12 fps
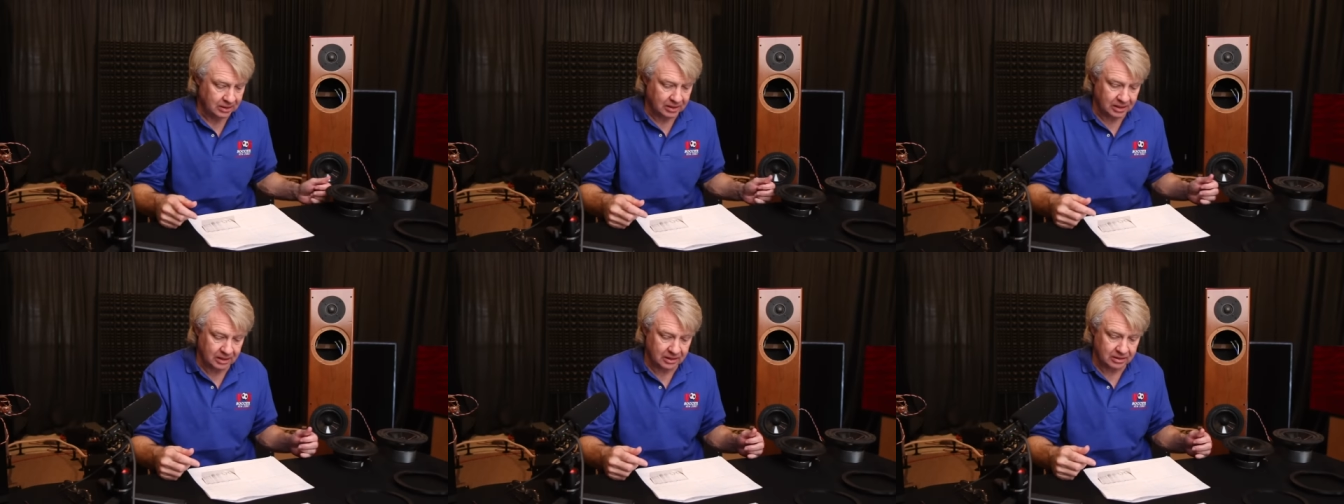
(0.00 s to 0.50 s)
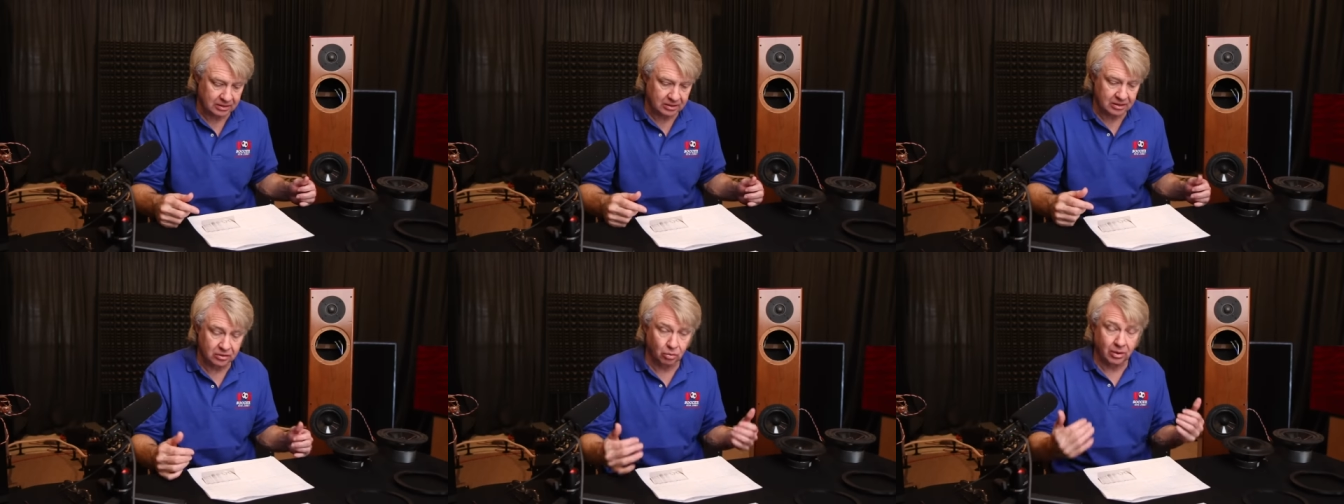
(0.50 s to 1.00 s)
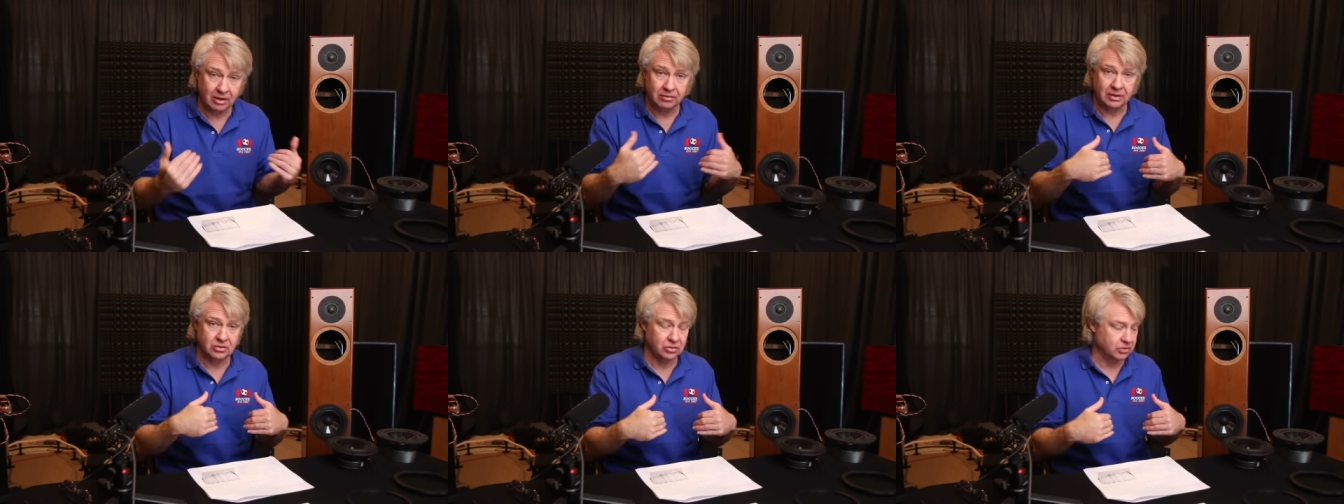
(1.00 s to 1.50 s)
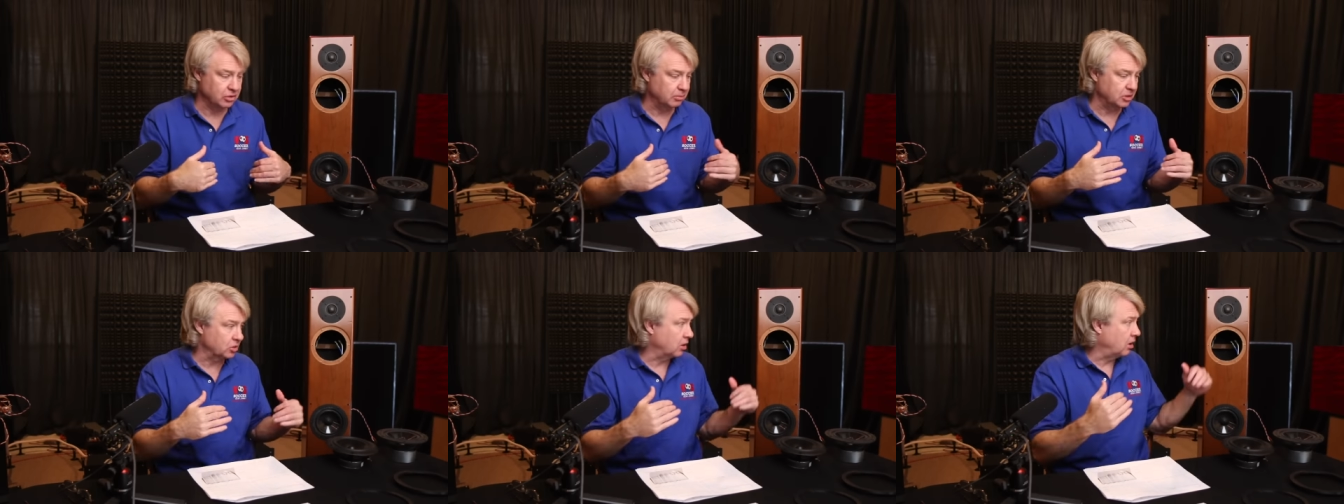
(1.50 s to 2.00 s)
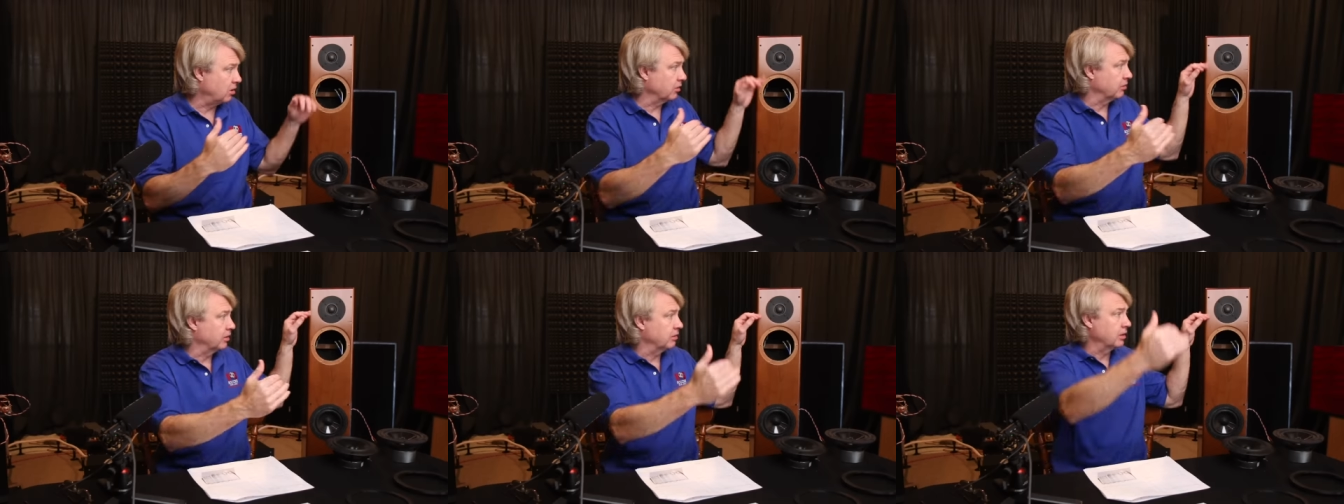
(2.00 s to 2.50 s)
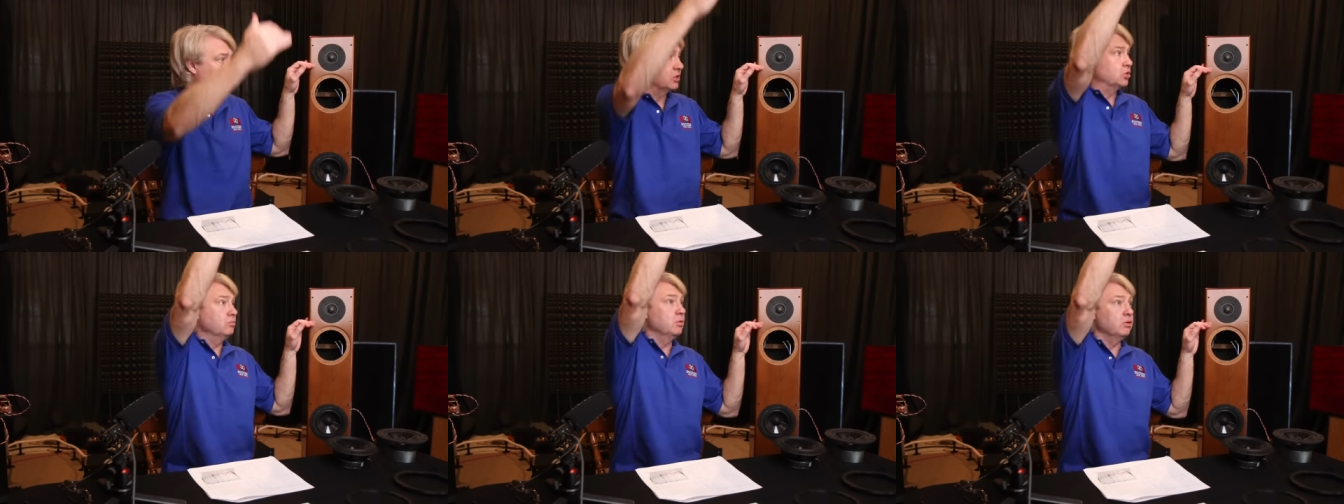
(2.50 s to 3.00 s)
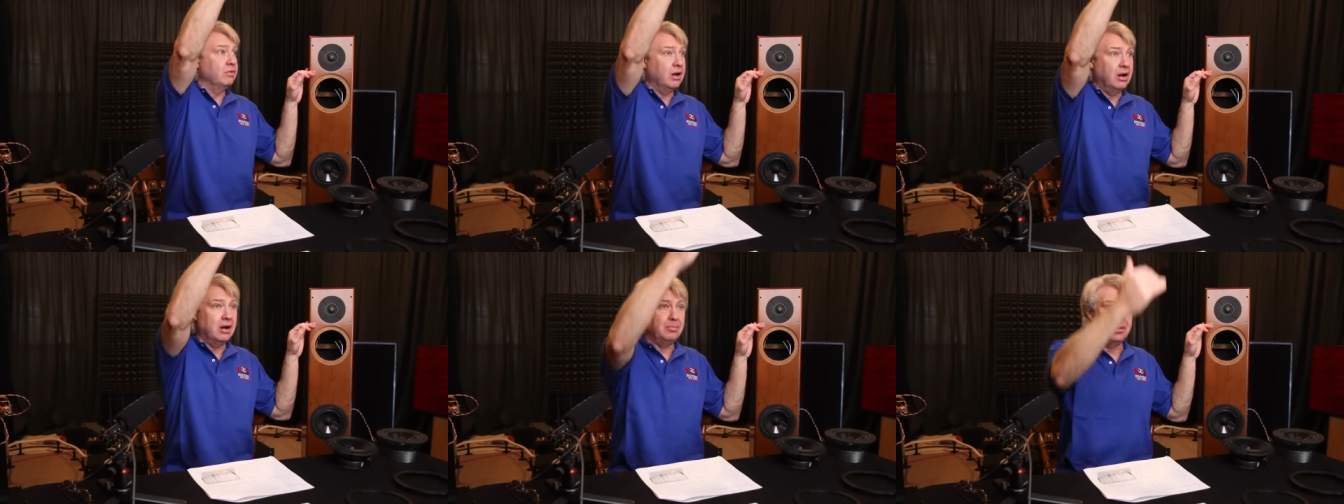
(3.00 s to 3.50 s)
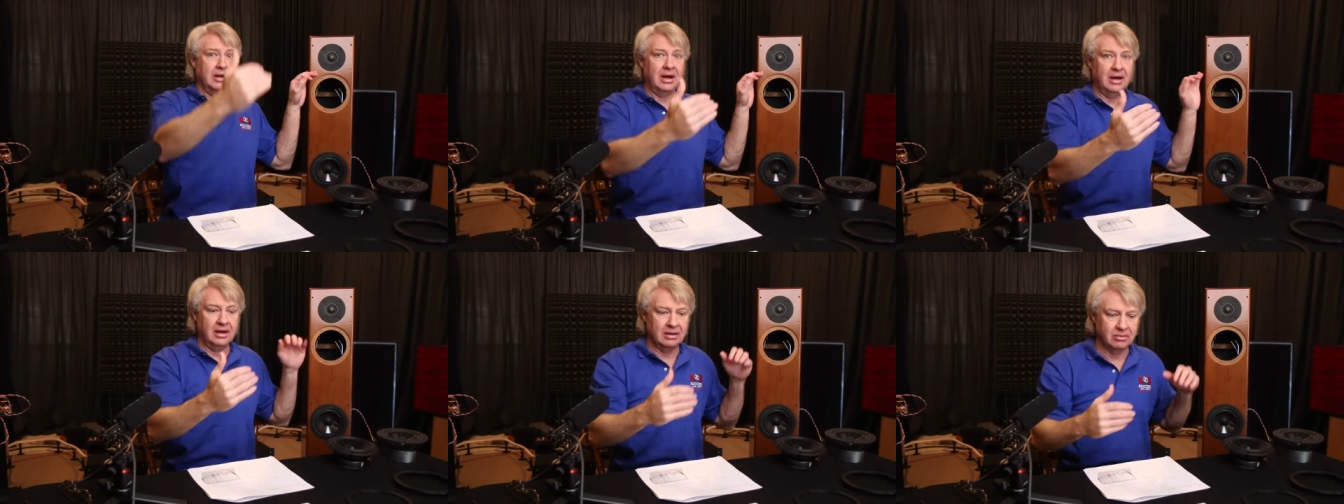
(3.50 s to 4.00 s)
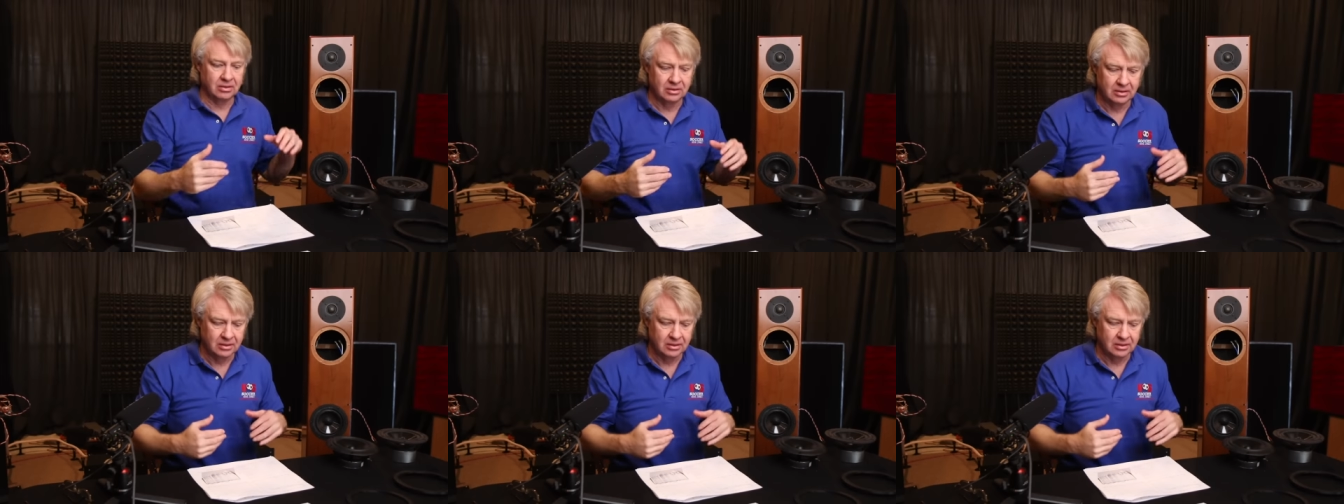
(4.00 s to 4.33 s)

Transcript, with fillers: And the wavelengths are so much longer there that as you move up in height,